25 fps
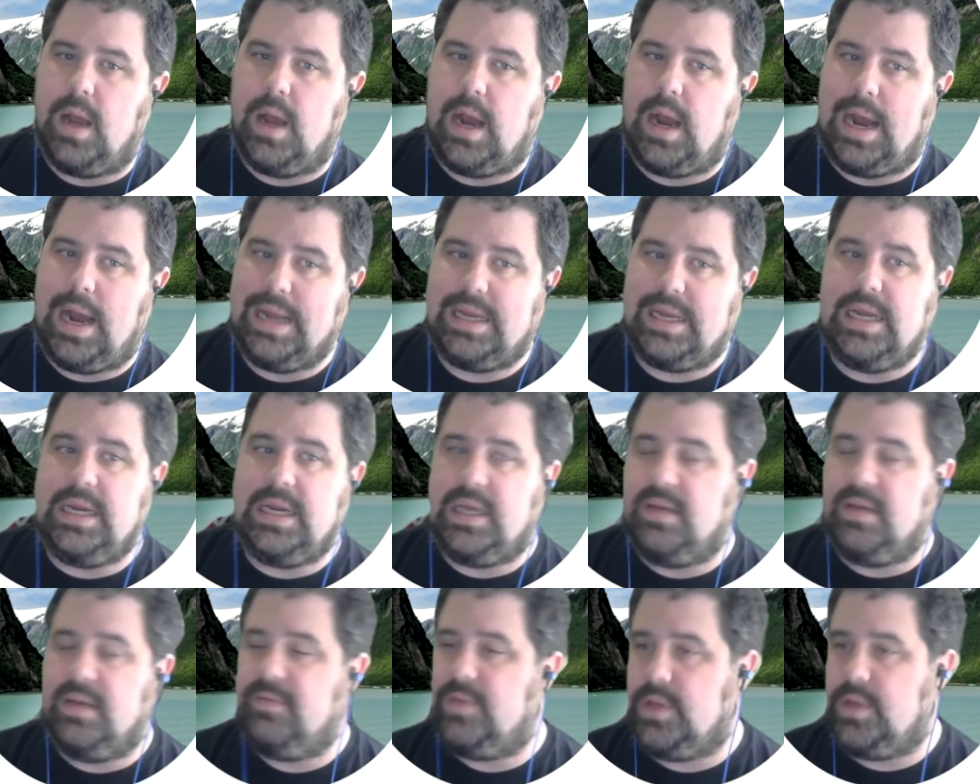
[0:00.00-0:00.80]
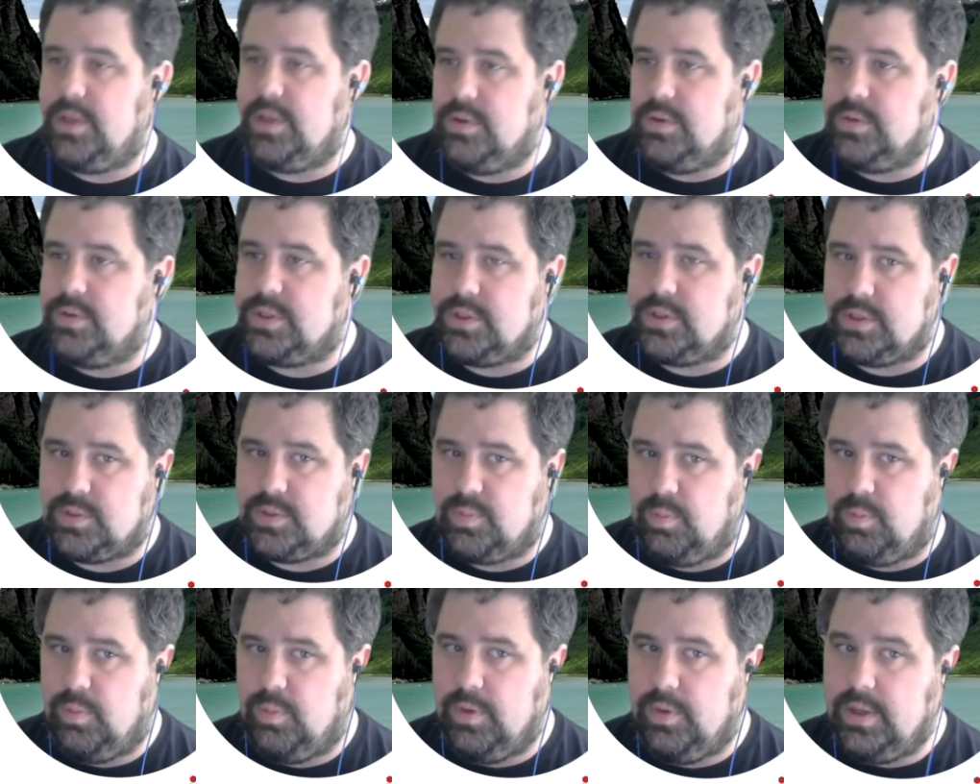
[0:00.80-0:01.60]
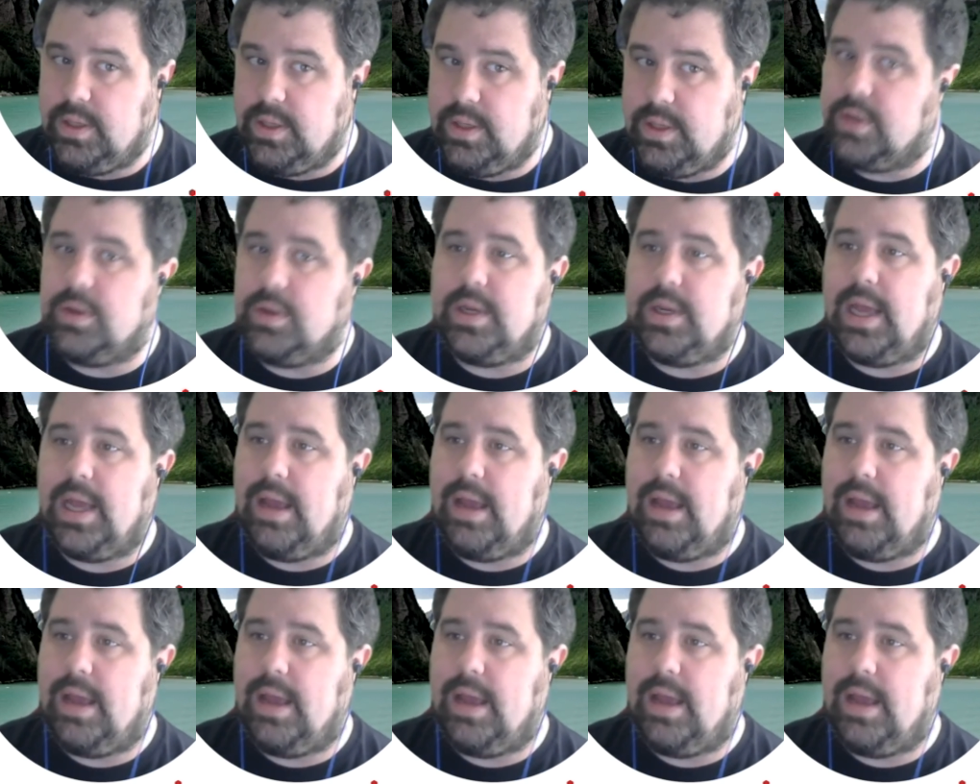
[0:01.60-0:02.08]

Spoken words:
I can give the users really good